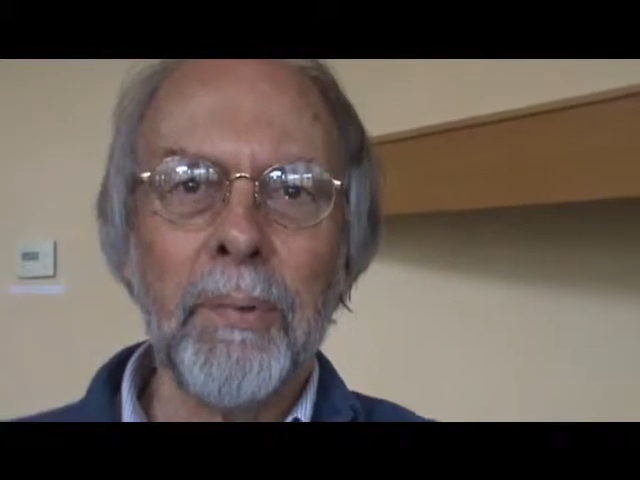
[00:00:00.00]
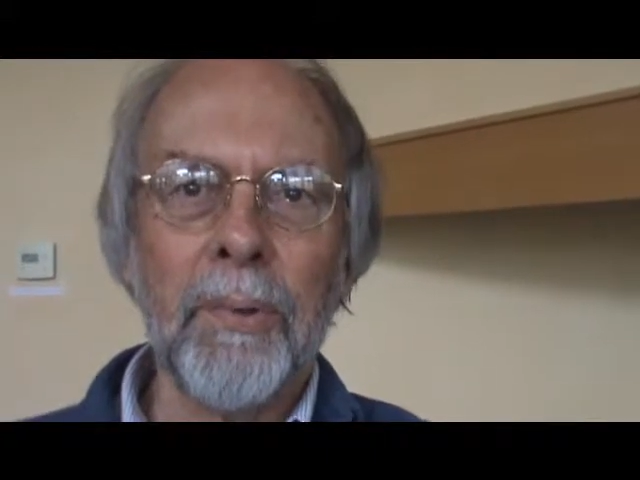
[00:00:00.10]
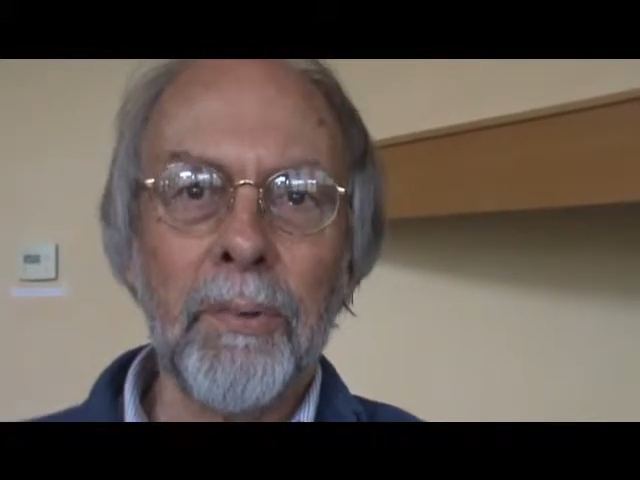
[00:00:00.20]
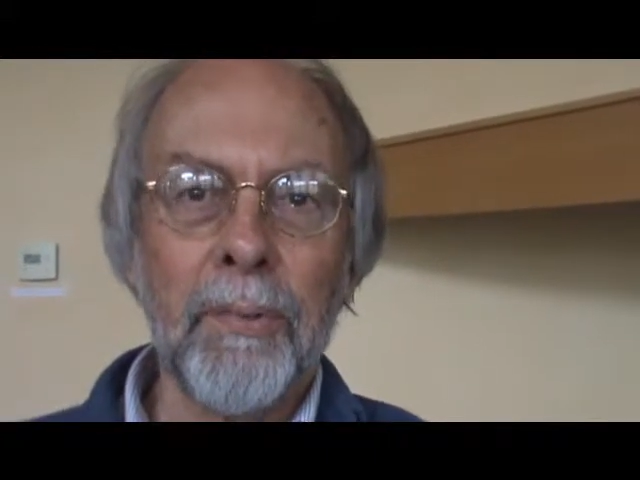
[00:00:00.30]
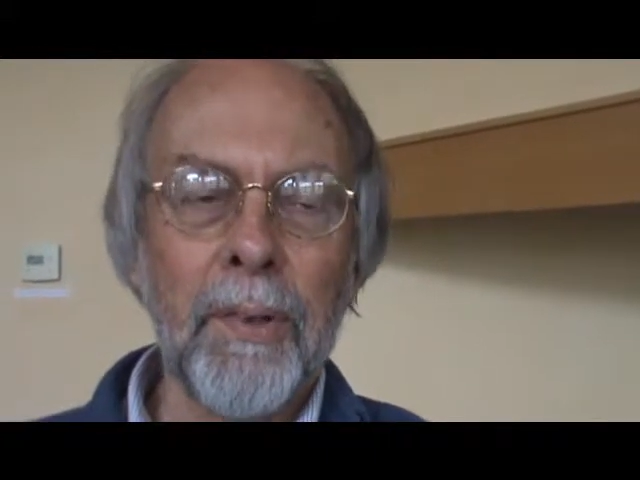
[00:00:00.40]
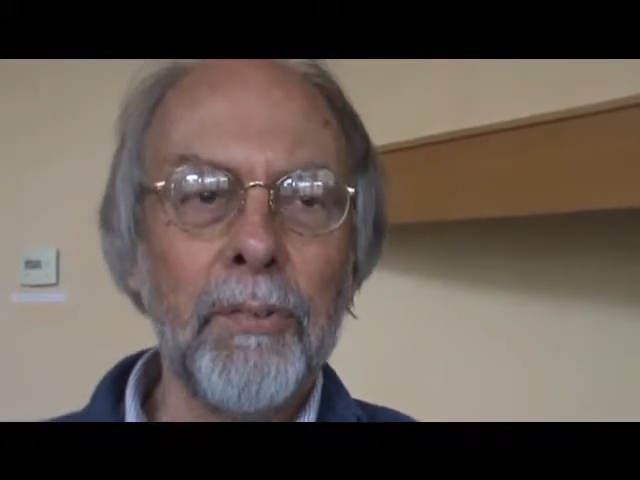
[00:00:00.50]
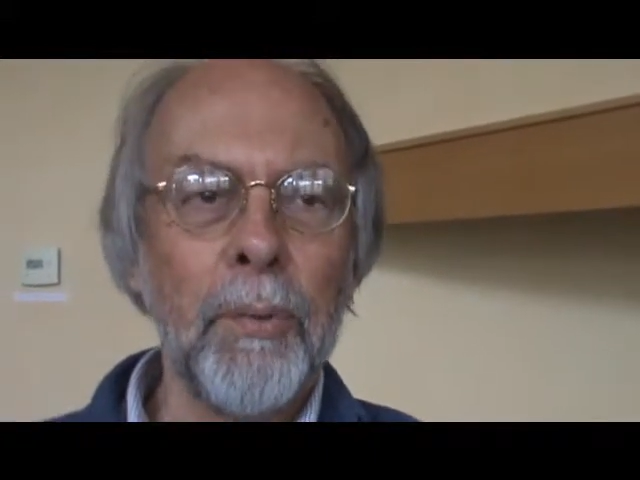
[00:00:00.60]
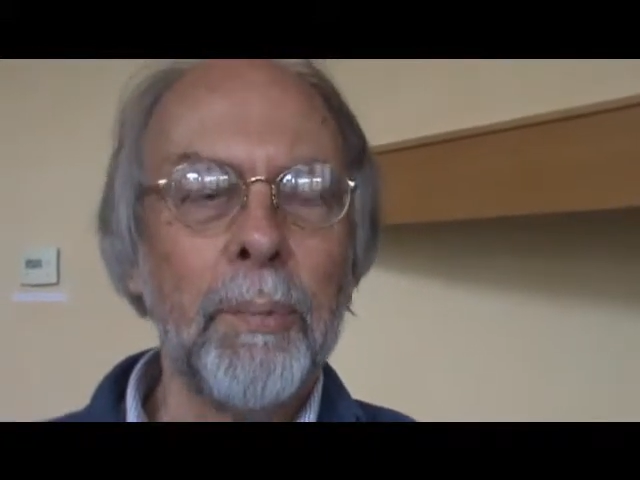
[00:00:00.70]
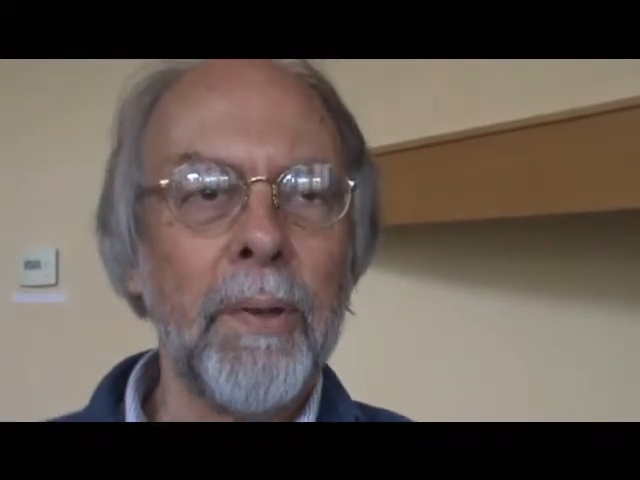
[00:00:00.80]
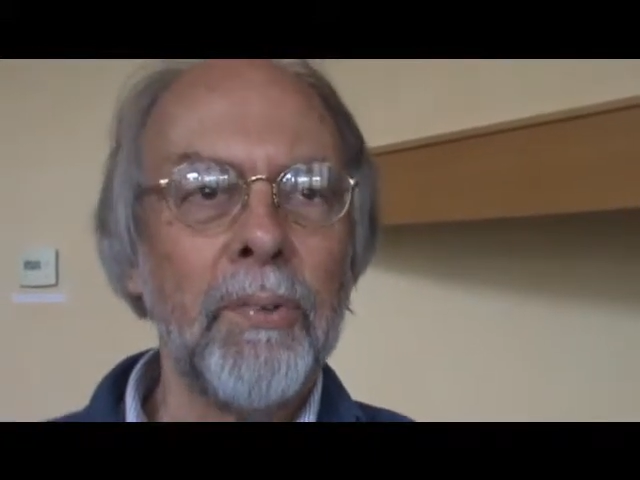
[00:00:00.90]
but there are very
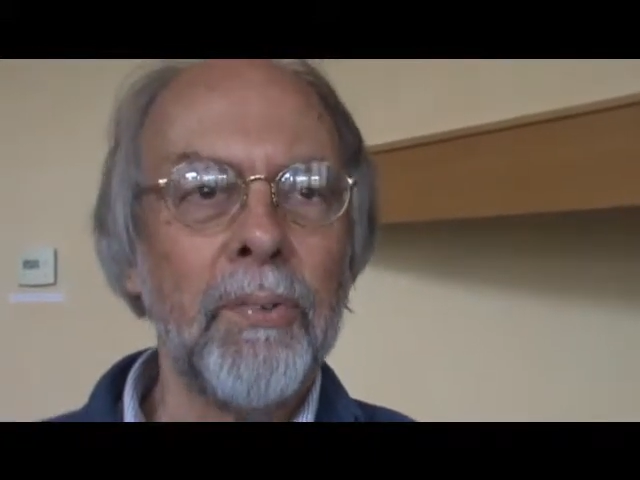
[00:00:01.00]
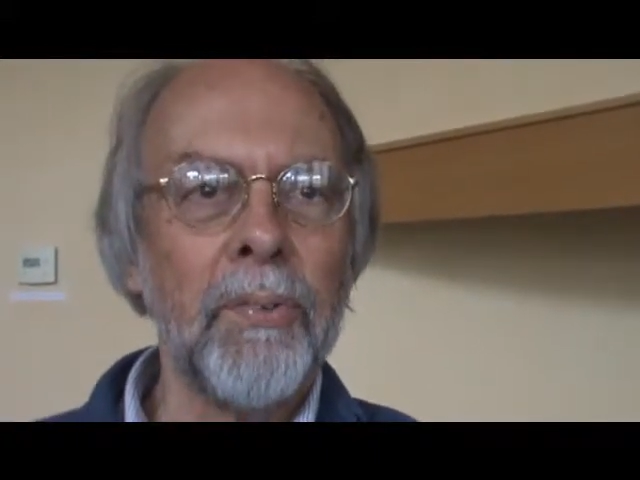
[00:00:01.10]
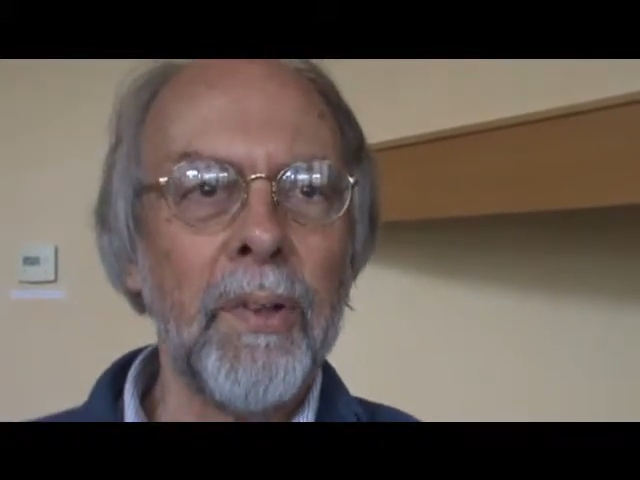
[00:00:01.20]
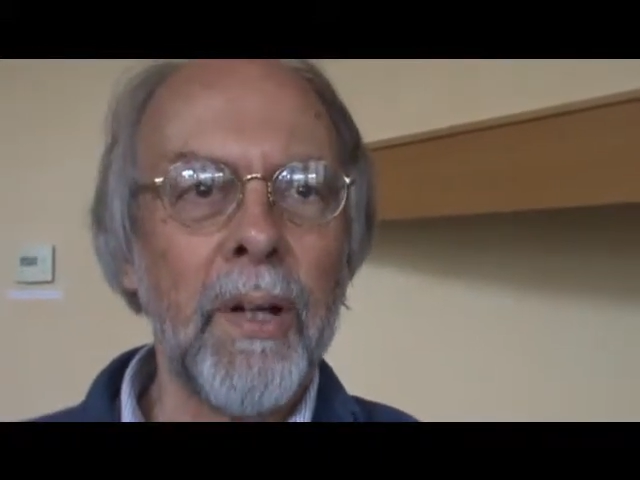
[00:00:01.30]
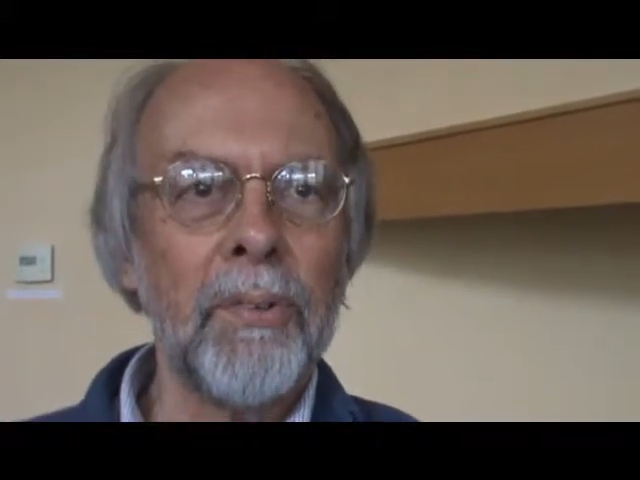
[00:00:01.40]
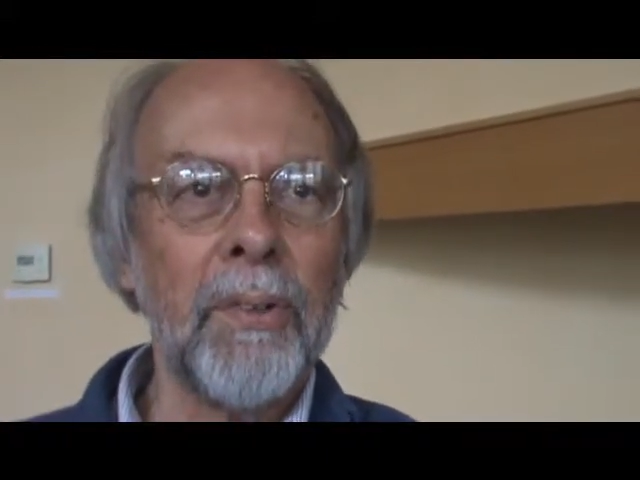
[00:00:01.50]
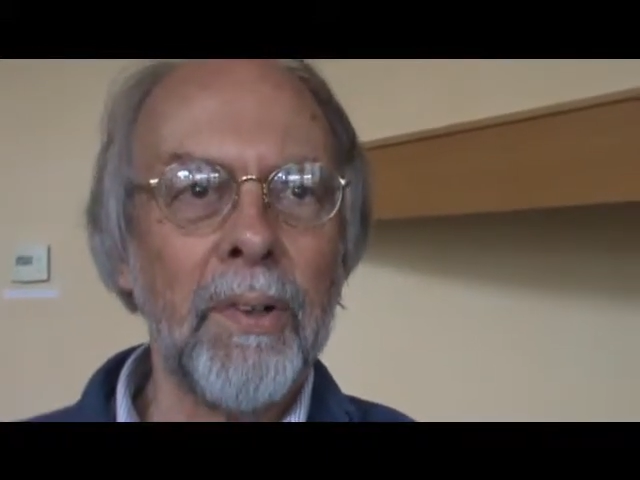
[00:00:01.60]
few places that actually